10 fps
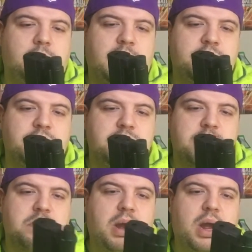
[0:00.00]

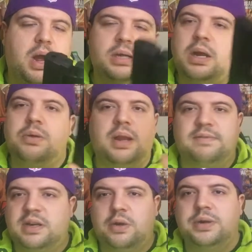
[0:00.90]
bedroom, but I don't
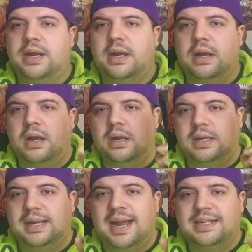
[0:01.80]
ever load it.
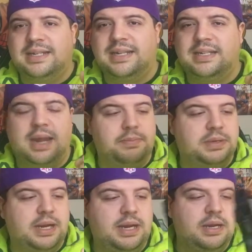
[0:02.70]
The gas is
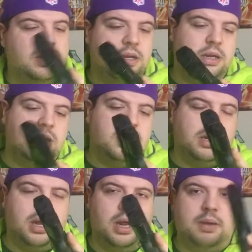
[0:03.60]
empty,
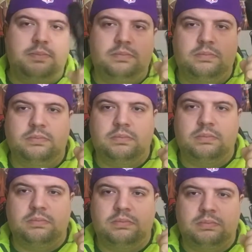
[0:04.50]

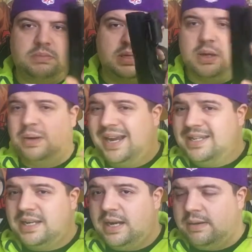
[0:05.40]
there's no
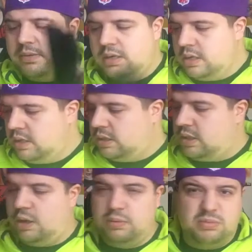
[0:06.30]
gas in it,
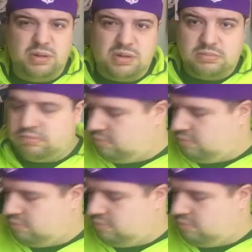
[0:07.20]
so just